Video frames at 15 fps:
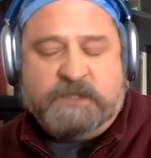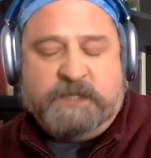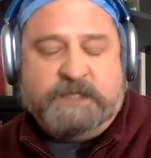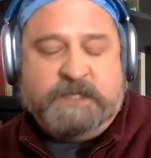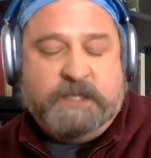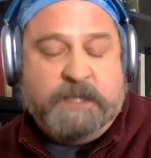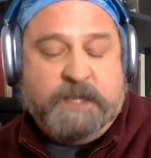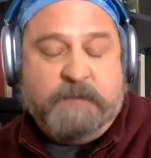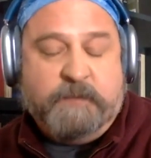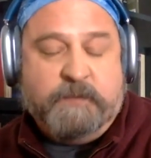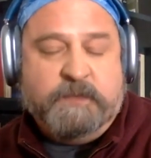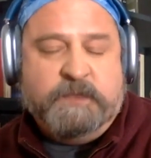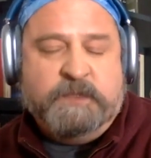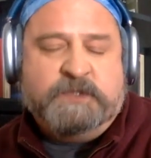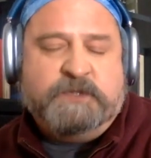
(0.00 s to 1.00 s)
like to them
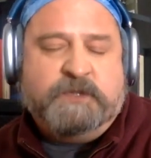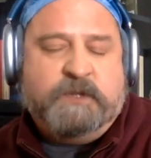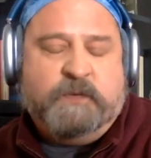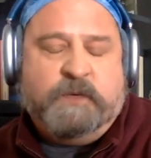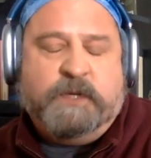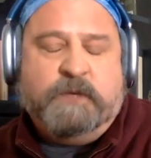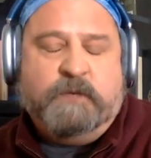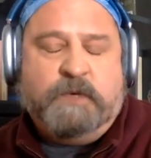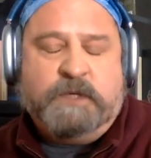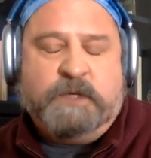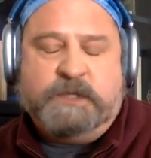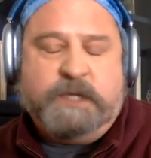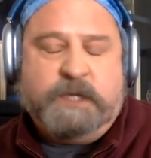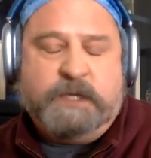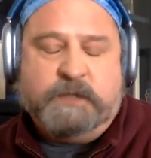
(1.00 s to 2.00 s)
so that we can work
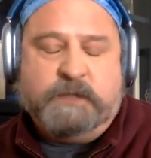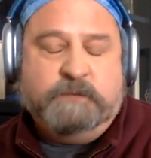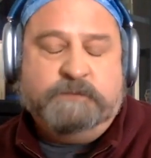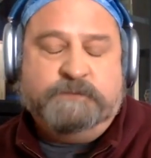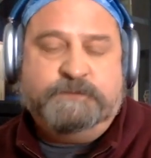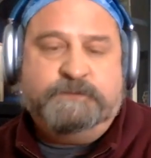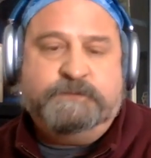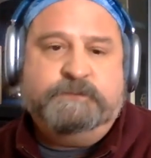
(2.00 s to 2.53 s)
together.